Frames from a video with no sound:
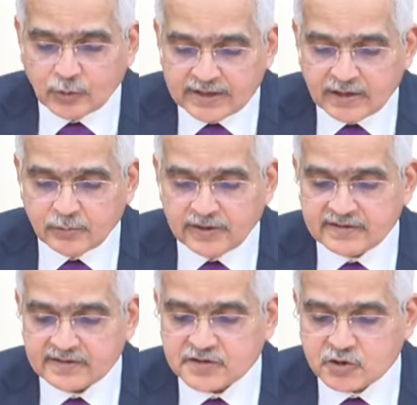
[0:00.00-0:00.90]
together
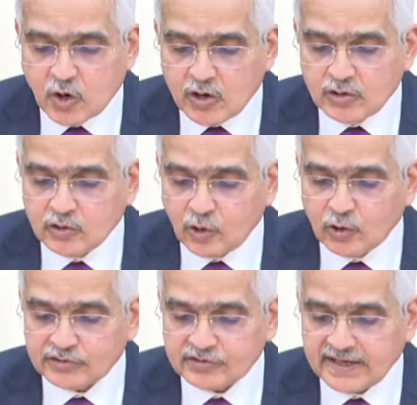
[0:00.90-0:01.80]
with strong
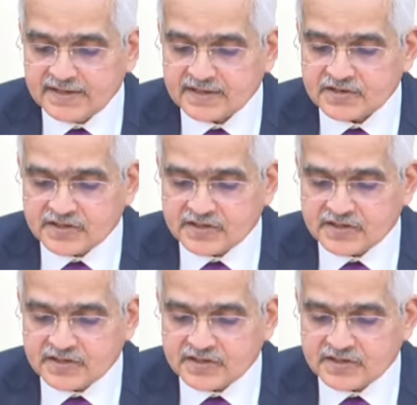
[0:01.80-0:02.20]
growth in